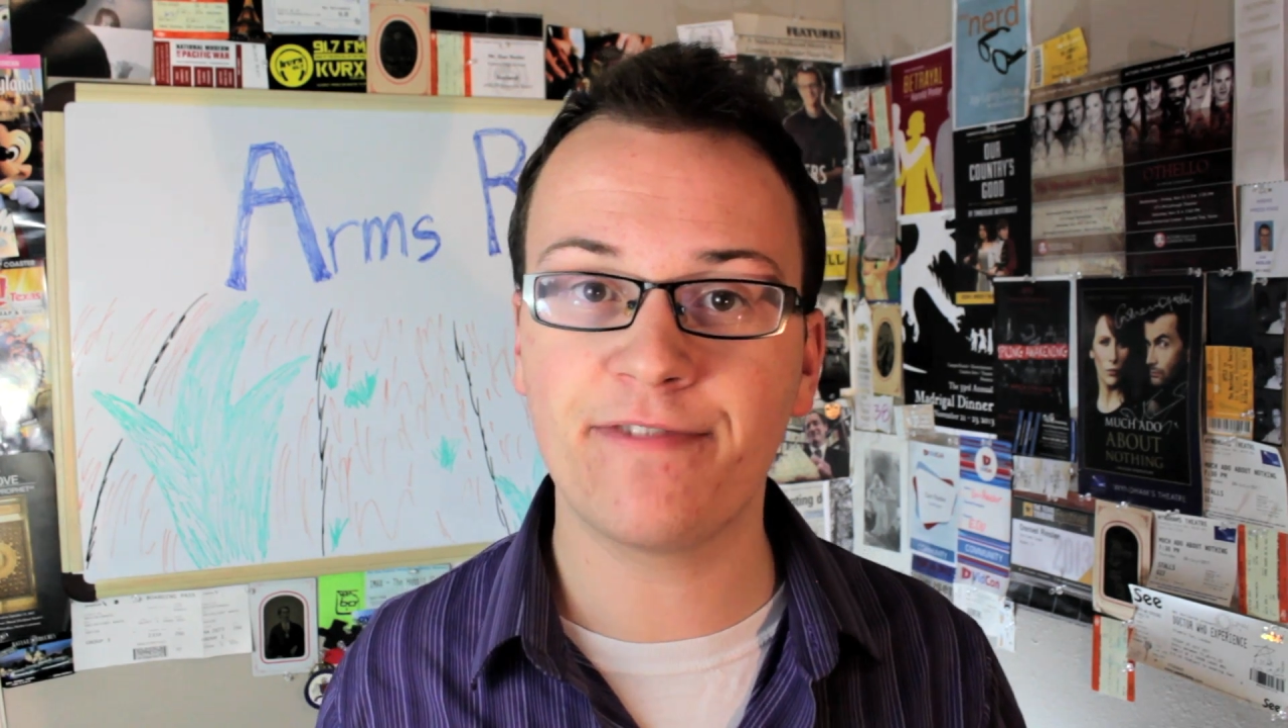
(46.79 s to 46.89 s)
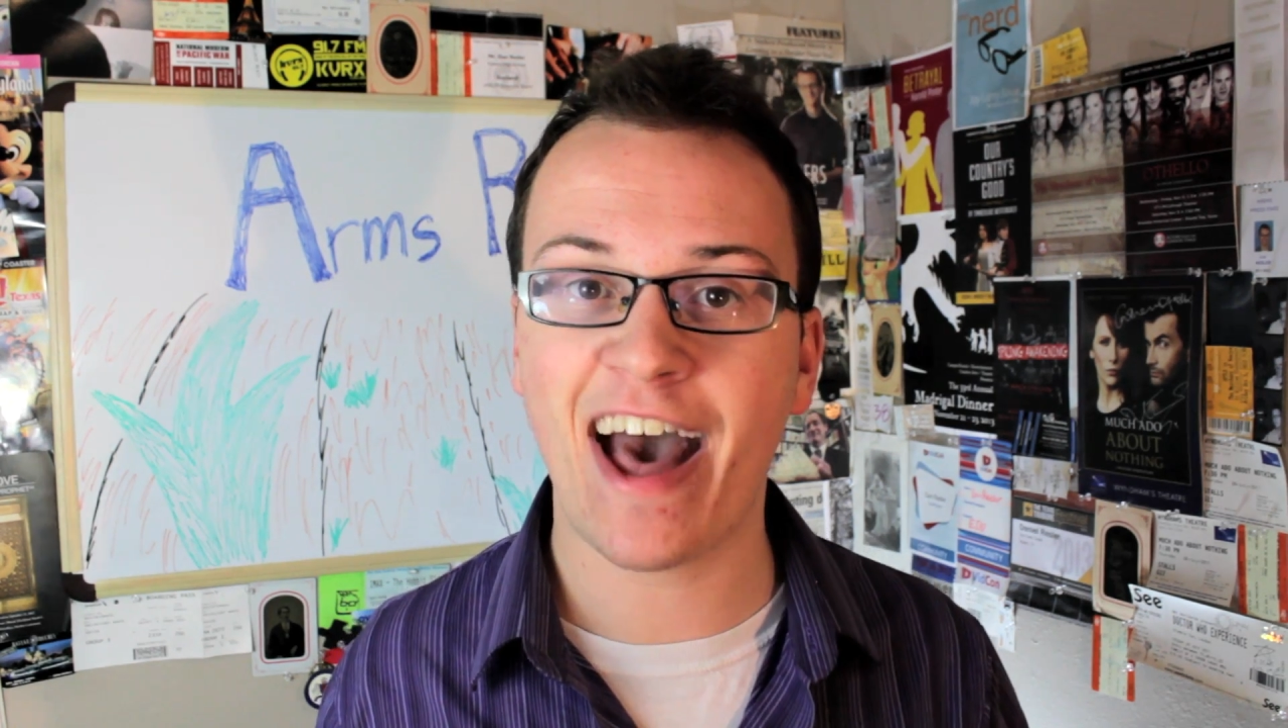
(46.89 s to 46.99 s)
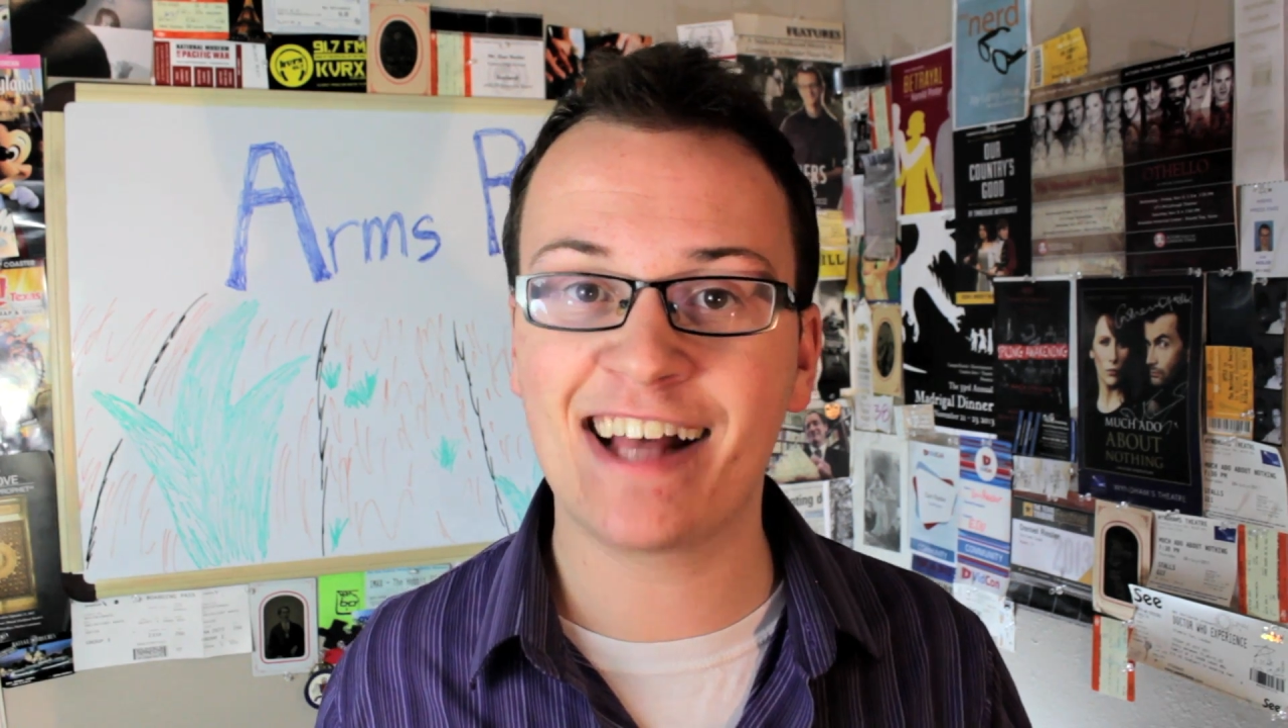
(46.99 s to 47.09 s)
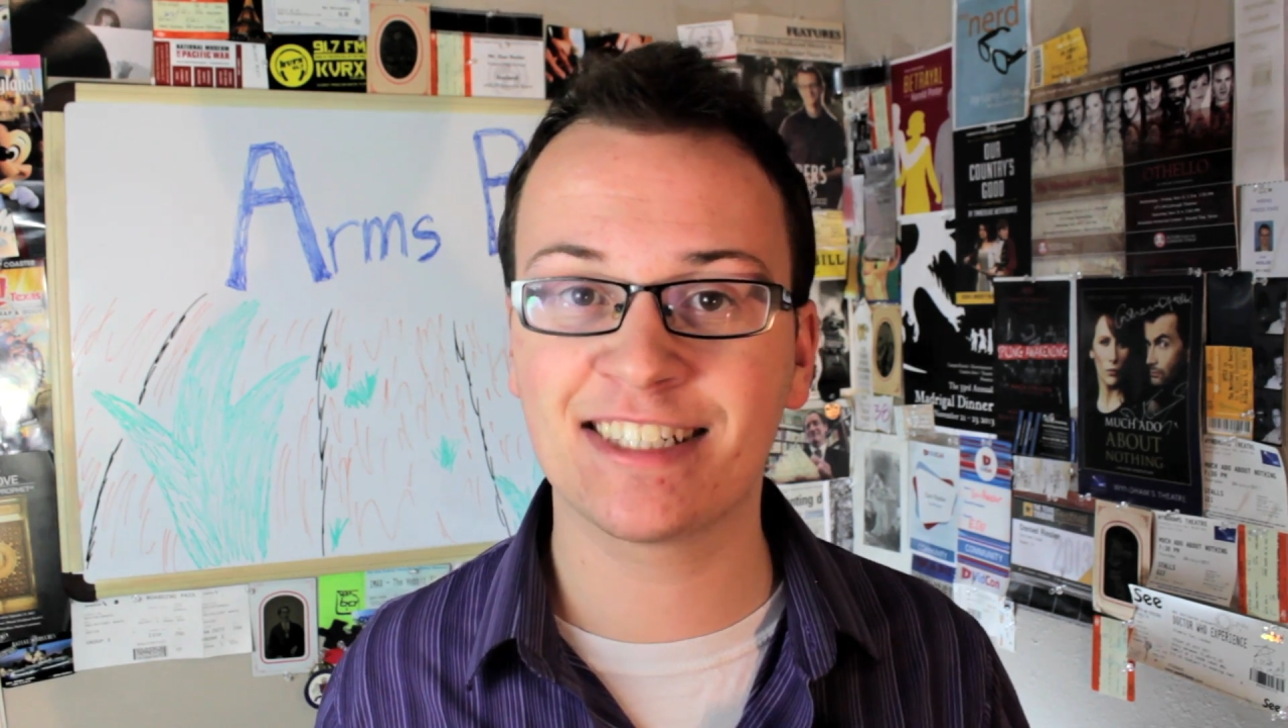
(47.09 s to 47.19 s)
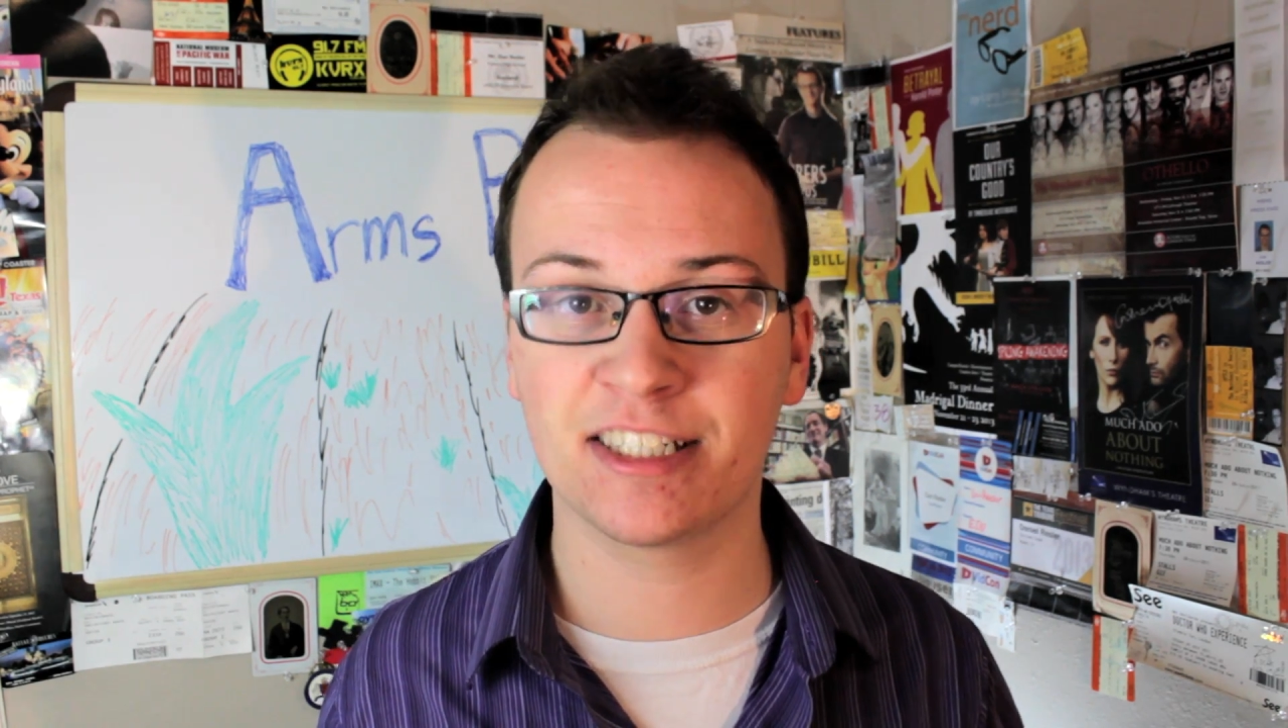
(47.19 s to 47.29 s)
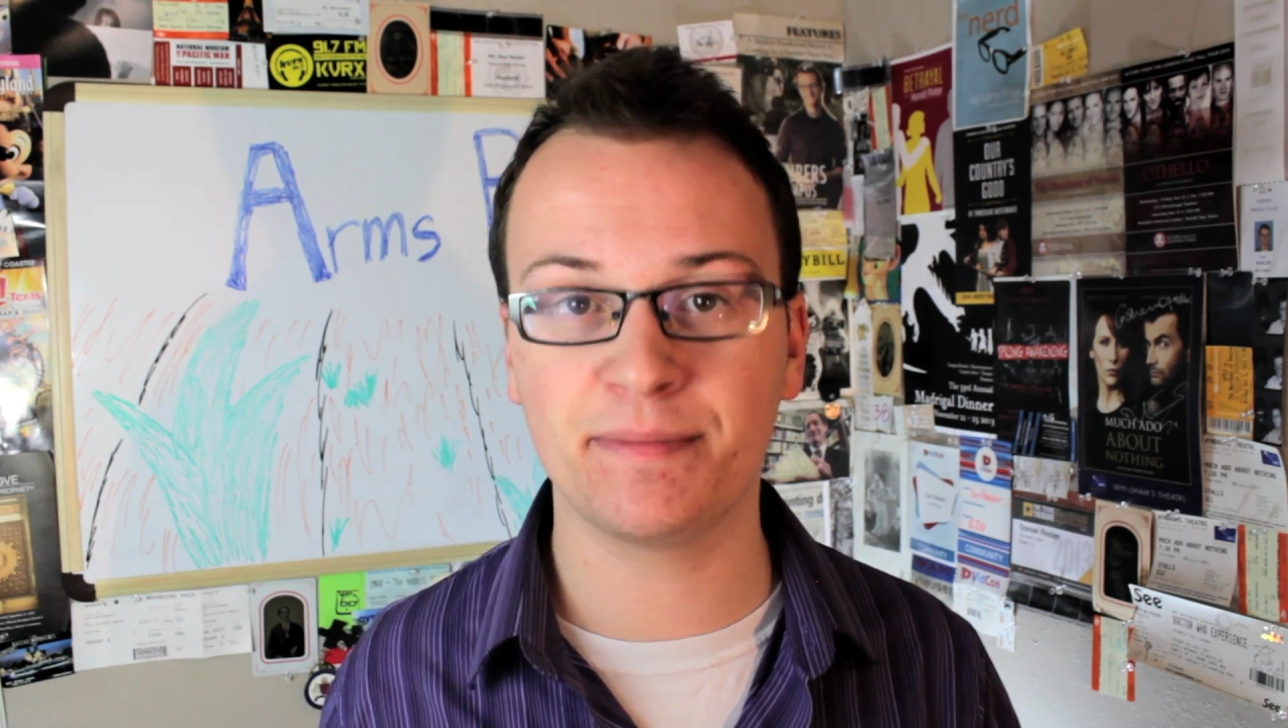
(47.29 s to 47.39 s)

fast